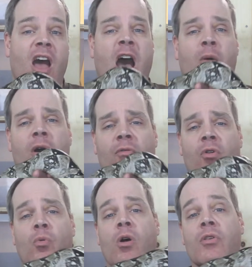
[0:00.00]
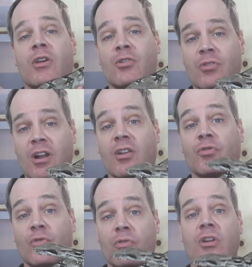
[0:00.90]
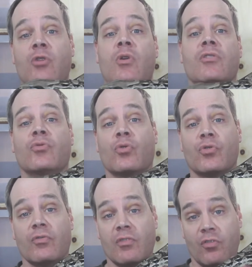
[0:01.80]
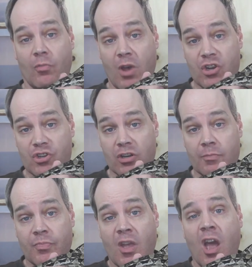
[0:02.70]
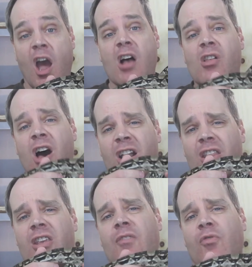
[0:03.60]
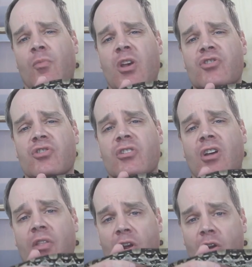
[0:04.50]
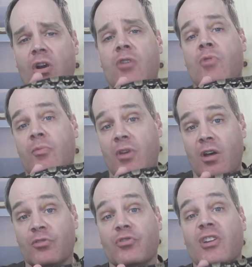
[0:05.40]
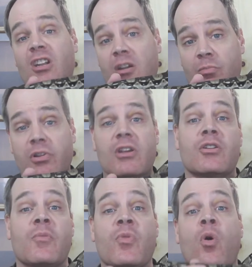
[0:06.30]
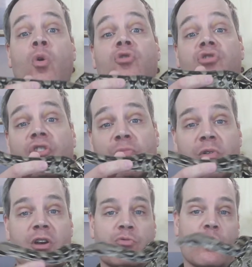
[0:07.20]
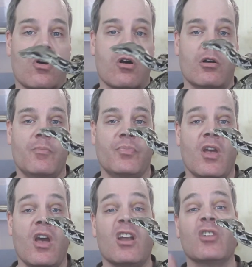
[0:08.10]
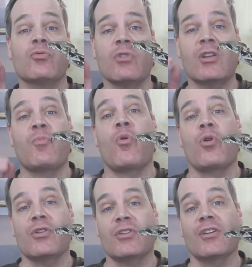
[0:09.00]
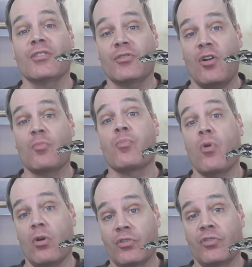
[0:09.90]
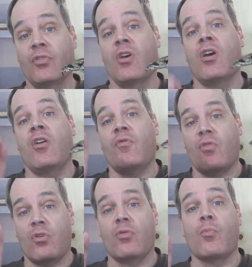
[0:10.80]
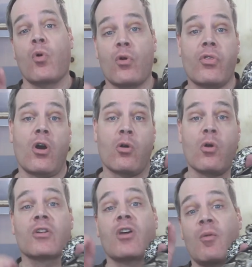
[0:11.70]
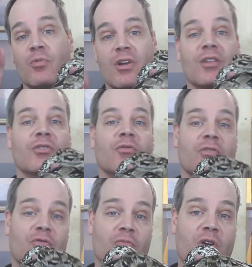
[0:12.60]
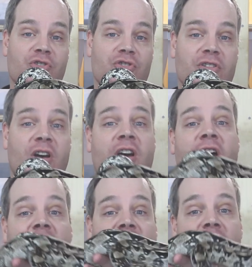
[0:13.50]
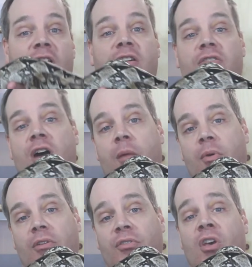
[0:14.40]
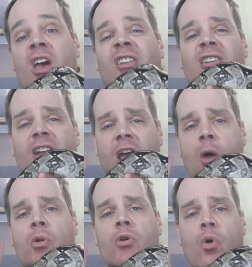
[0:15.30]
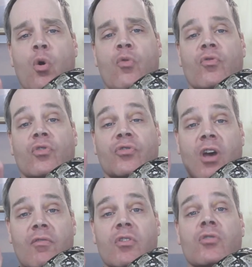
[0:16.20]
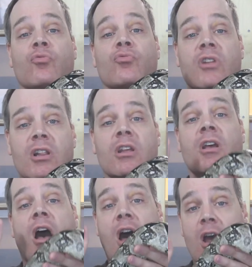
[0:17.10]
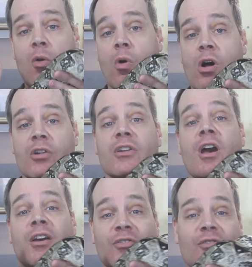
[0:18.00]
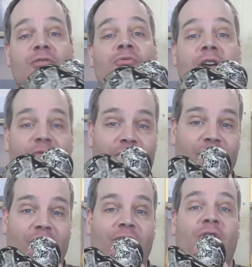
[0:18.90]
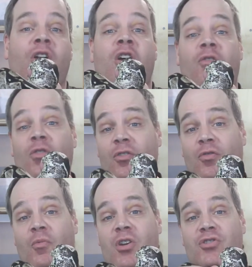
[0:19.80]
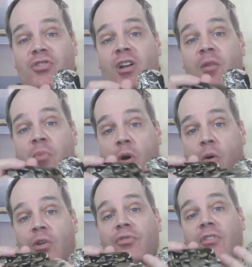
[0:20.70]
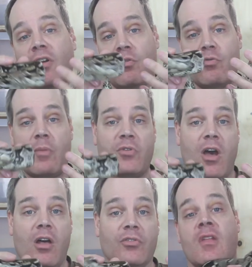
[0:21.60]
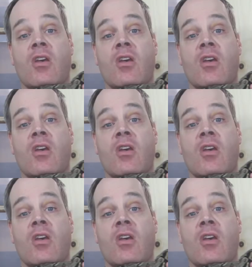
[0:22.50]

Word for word: However, while the internet is certainly a great source of information, a lot of the information there on reptiles is incomplete or just plain wrong. And it's really important to consult books for more thorough and comprehensive information on a lot of topics. Today I want to go over seven really high quality, excellent references for information on boas and other reptiles.